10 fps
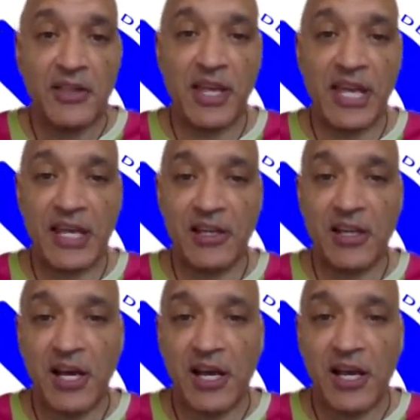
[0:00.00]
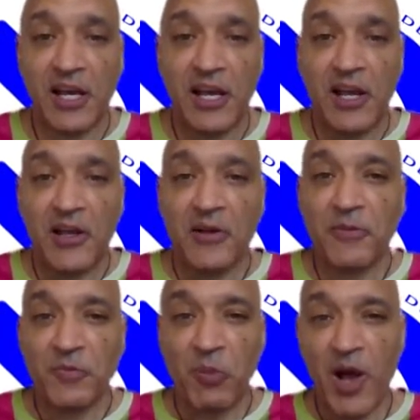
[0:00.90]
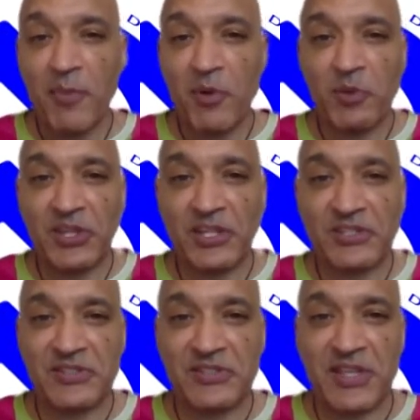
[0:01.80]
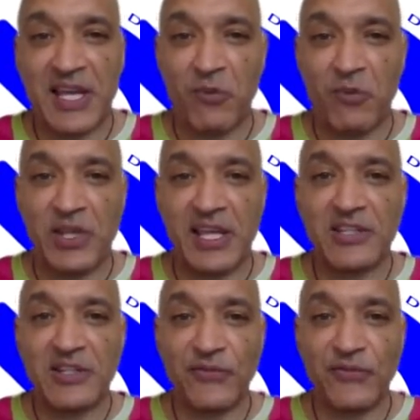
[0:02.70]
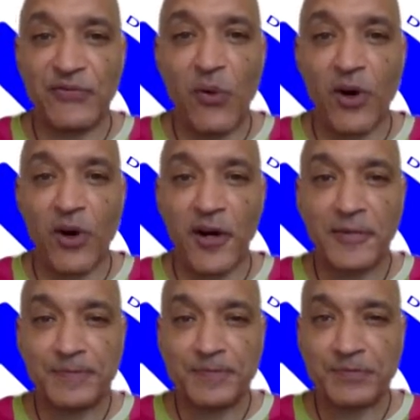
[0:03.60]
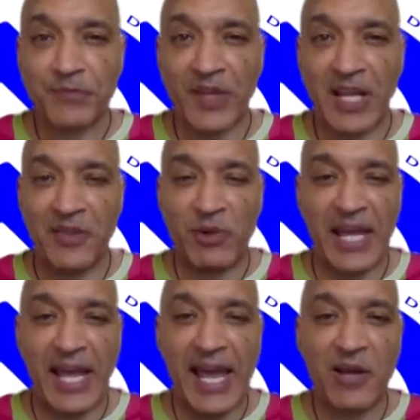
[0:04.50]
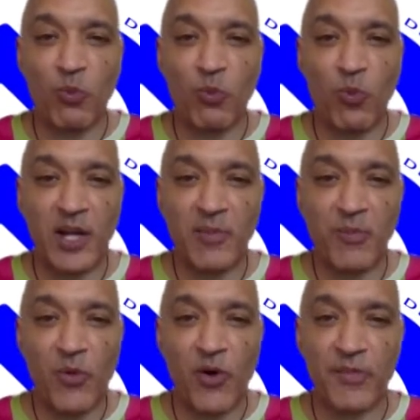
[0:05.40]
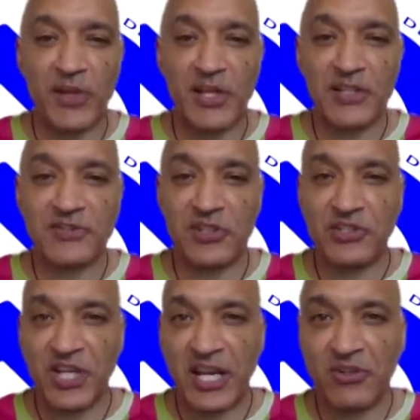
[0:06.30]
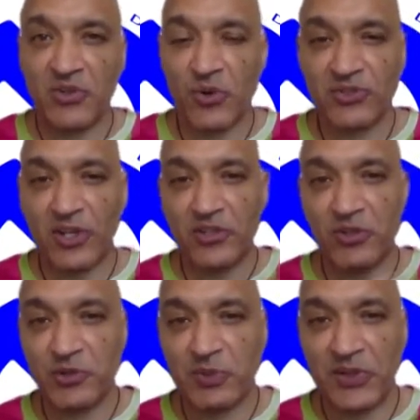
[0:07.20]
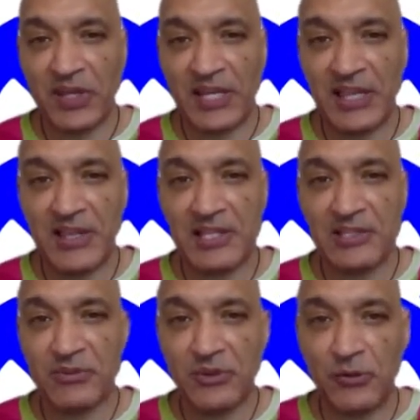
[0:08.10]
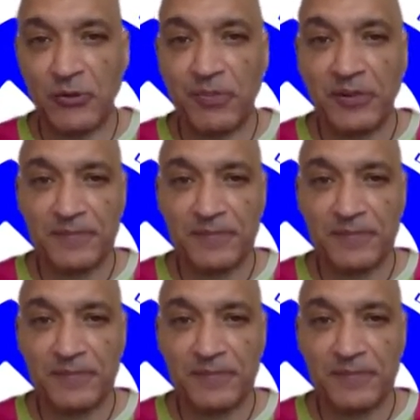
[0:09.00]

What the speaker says: Then the problem with this is that we get to 4 and then we add one more because the change horizontal is within this loop,